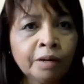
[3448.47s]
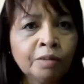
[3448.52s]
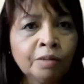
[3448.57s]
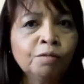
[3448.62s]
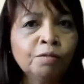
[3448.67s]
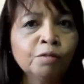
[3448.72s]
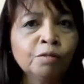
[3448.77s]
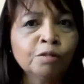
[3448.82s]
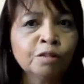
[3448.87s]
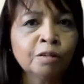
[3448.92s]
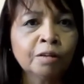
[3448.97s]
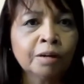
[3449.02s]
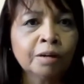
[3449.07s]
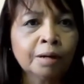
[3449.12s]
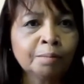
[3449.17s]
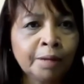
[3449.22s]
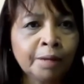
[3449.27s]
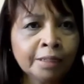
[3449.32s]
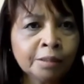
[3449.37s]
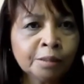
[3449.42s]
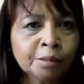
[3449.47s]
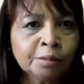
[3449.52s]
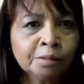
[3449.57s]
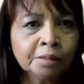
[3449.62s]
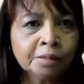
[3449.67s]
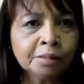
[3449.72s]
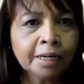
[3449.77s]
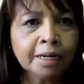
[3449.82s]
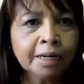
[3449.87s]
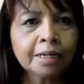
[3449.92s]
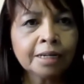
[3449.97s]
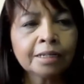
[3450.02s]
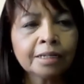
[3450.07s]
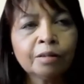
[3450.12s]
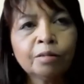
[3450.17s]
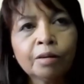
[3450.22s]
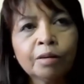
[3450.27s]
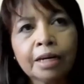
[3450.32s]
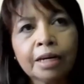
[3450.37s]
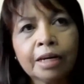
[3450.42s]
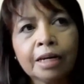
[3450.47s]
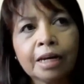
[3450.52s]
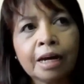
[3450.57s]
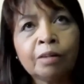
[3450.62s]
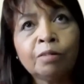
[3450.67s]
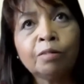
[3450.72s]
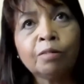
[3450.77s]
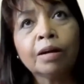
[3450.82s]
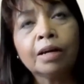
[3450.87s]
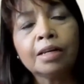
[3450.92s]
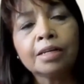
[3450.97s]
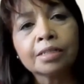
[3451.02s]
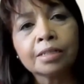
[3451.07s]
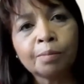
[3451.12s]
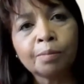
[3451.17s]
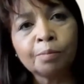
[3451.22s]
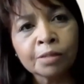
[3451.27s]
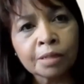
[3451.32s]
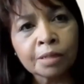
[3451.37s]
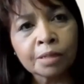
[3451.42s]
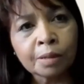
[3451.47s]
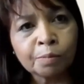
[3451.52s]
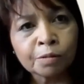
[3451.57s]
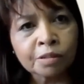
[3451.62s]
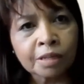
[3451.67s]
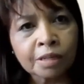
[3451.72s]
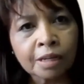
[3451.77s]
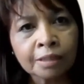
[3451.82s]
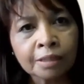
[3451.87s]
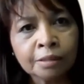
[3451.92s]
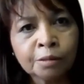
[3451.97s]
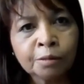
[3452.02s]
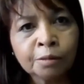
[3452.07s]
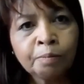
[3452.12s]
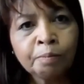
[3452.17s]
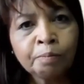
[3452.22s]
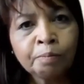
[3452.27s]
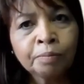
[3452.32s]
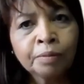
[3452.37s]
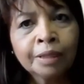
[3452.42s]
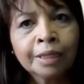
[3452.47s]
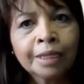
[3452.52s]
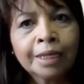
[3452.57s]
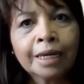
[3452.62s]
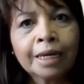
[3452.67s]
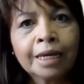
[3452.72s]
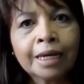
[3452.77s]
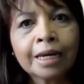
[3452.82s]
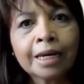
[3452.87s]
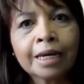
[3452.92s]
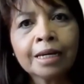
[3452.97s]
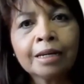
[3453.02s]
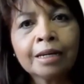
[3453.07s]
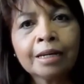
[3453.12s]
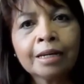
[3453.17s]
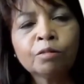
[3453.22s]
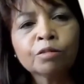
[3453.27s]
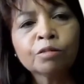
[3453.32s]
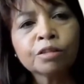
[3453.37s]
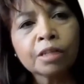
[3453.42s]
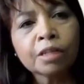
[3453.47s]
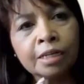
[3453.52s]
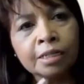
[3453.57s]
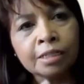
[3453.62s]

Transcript: We already have the model functioning, which is what we're aiming at